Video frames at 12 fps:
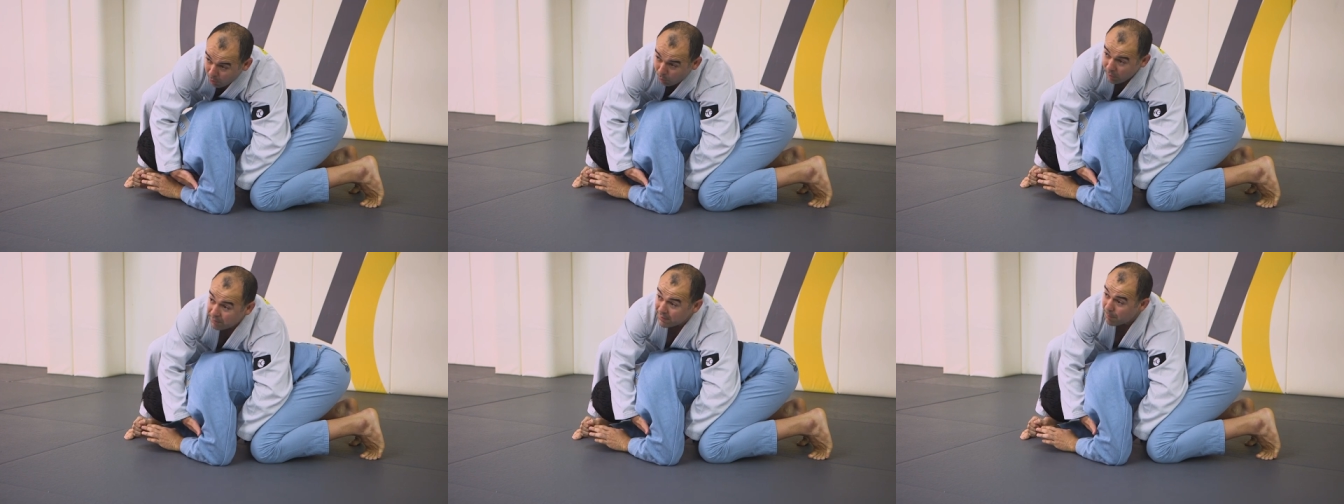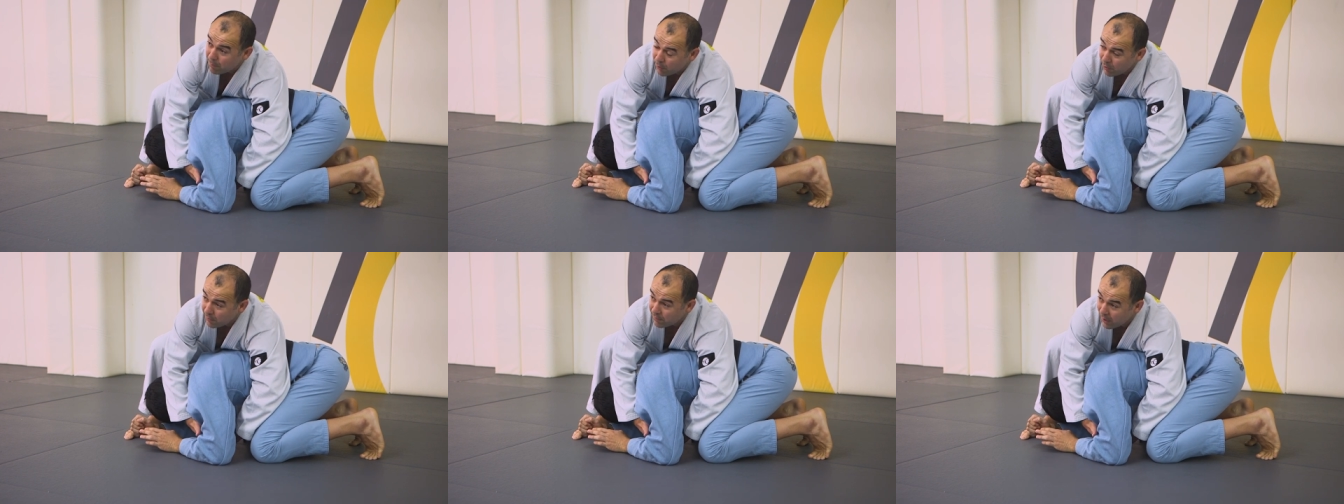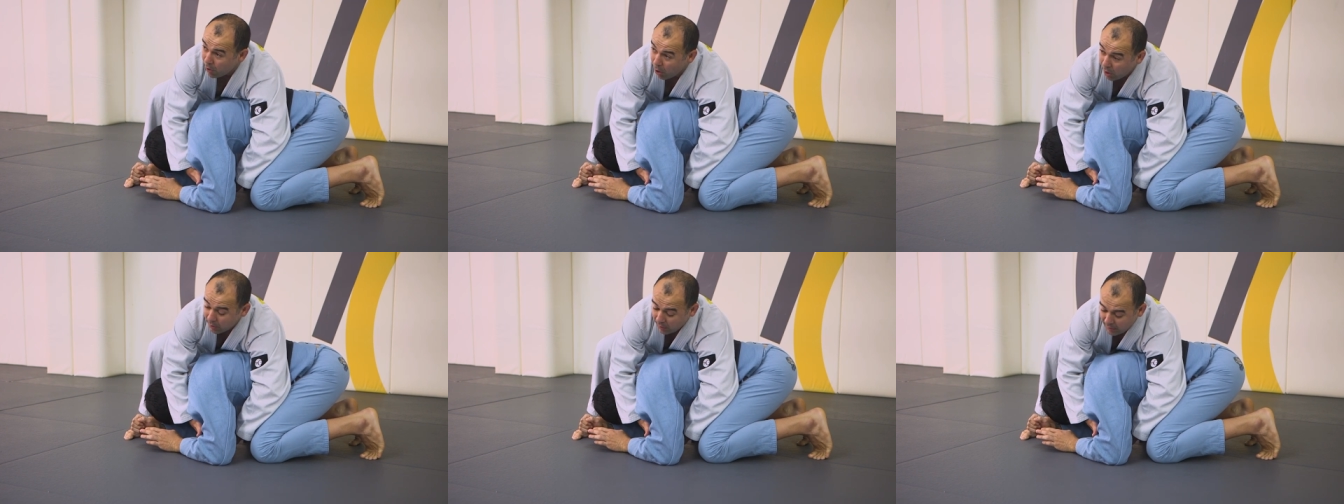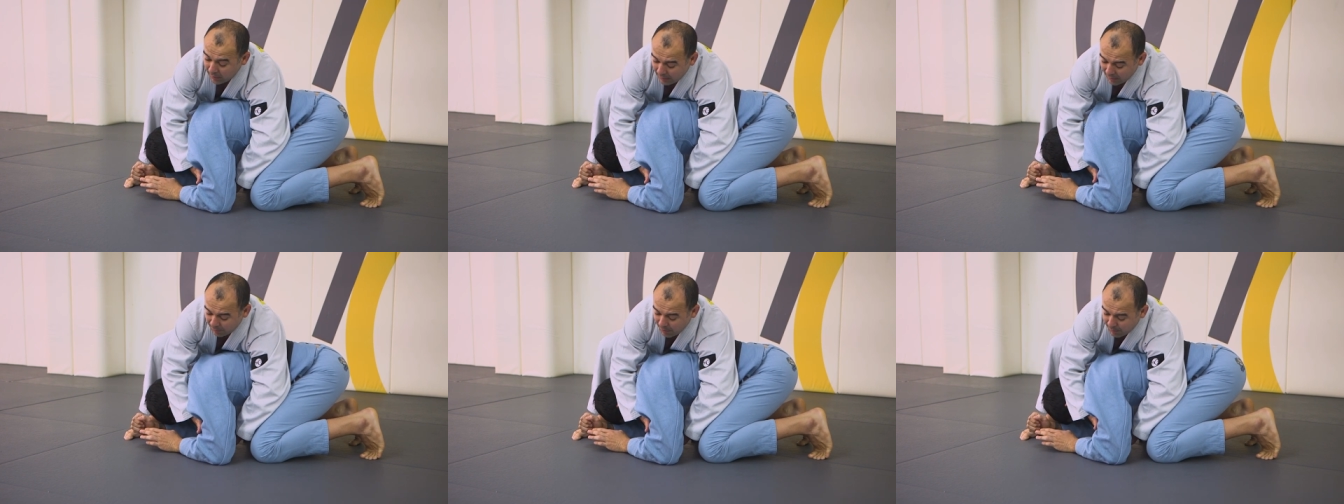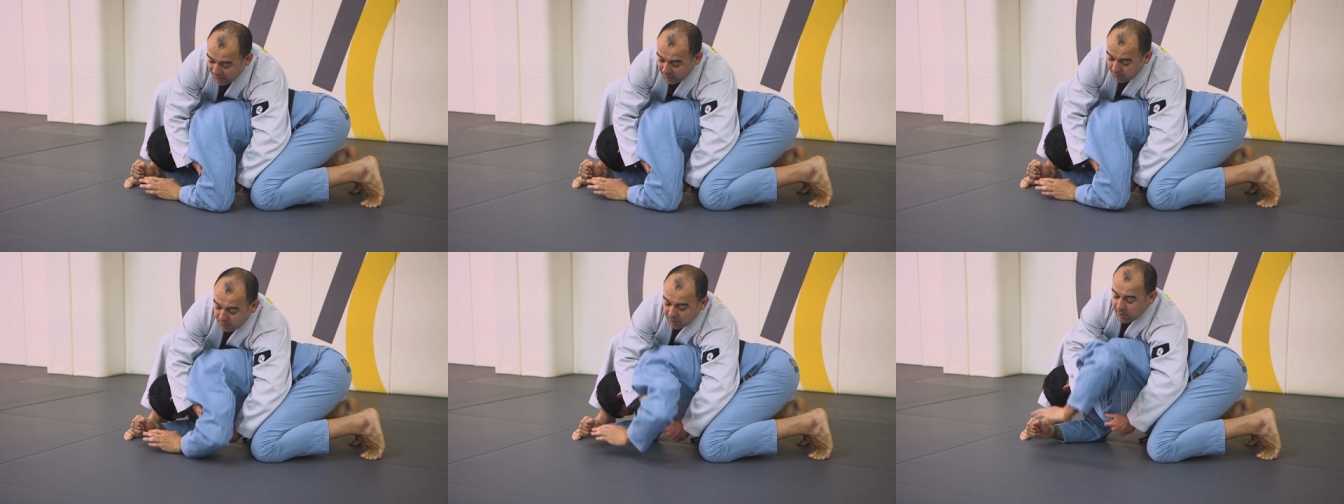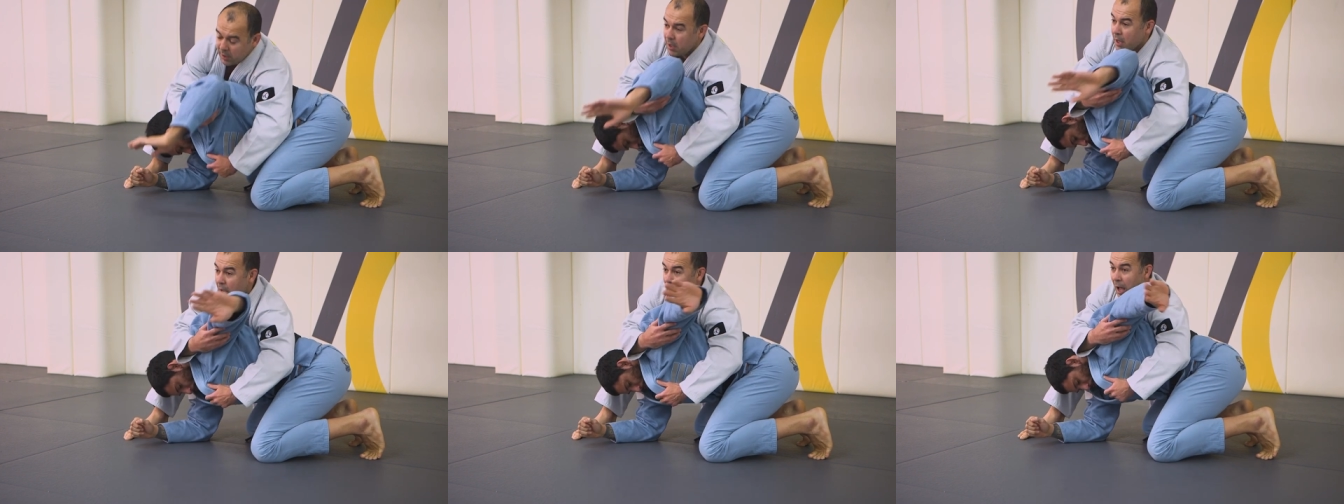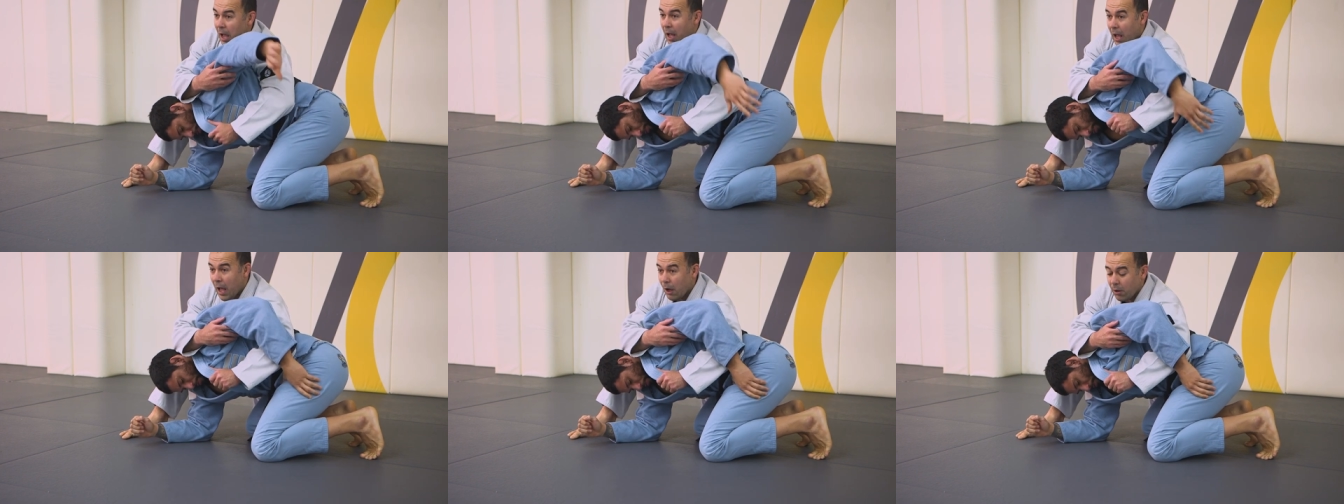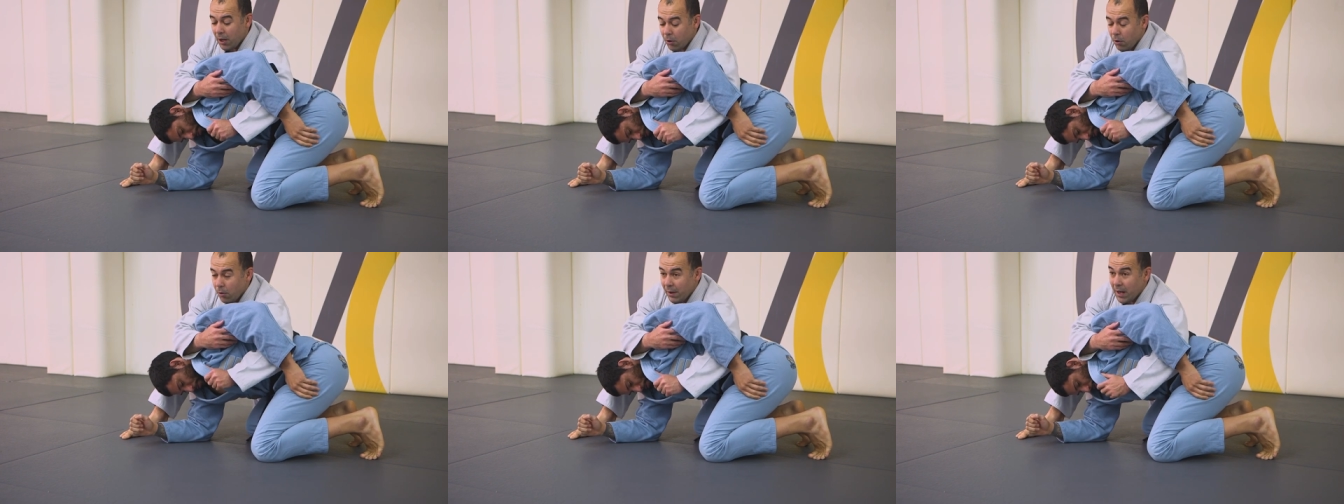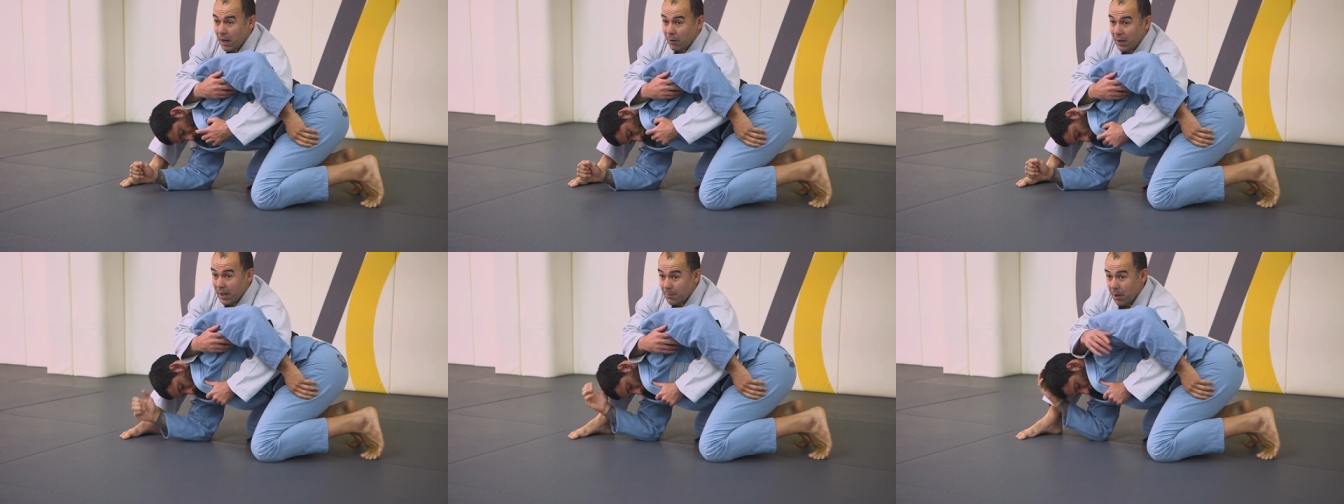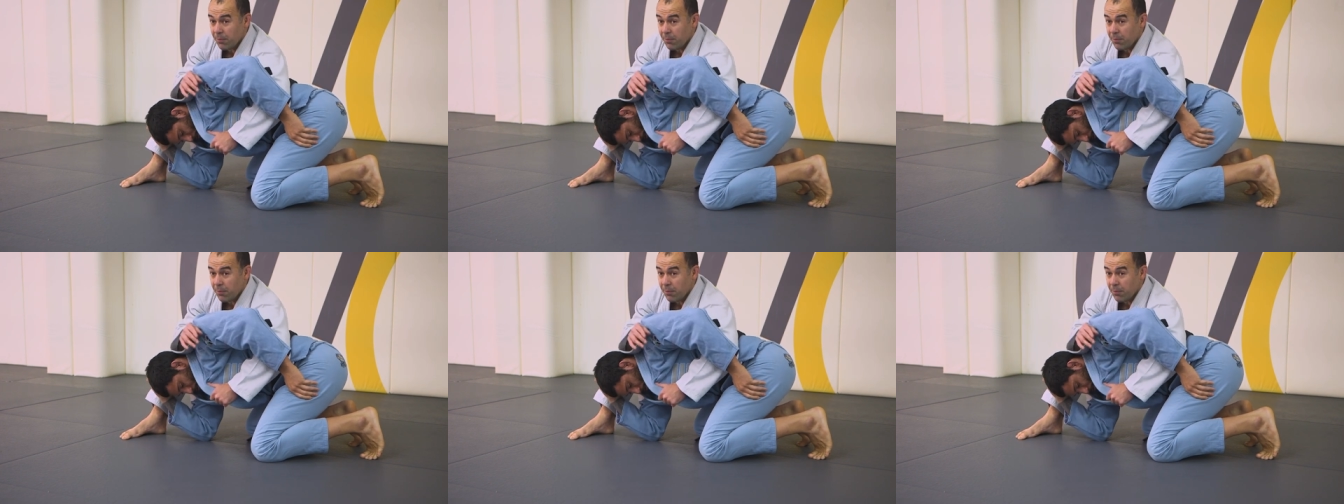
with the, with the collar. Come up, Matheus. I'm gonna go, and I'm gonna come